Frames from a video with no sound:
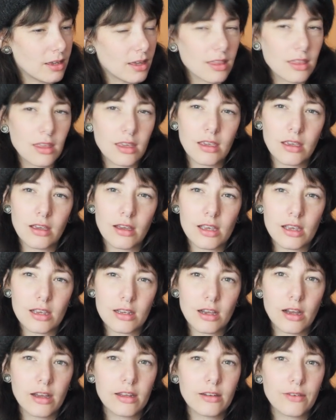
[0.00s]
I
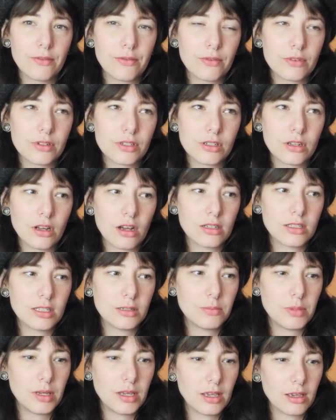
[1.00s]
kind of
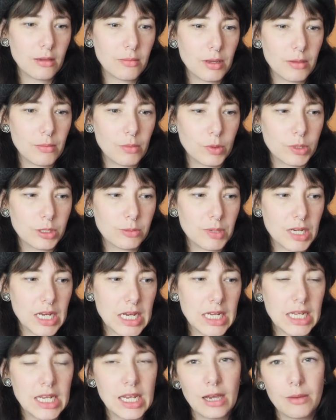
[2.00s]
started being a bit more
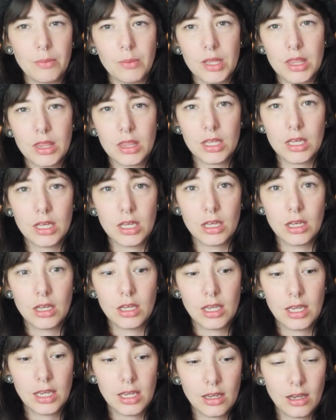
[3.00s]
speedy, and with the,
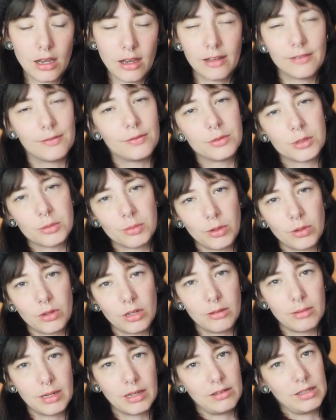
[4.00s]
I've
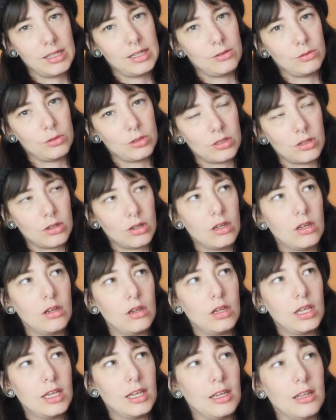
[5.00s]
spoken about needles
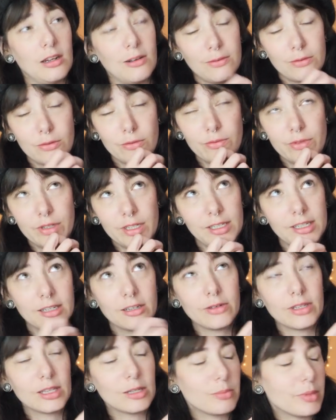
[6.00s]
in a full video
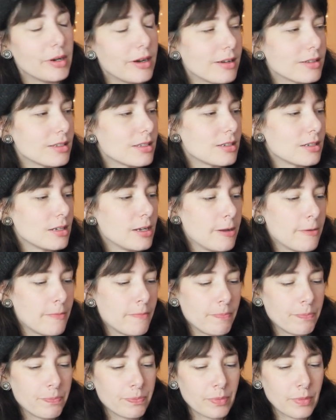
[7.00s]
in the past,
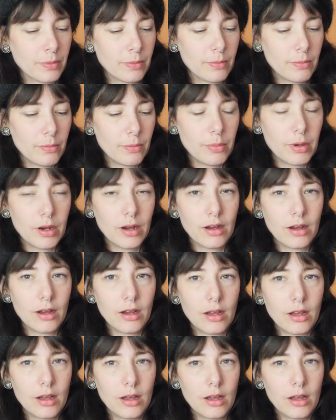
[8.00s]
but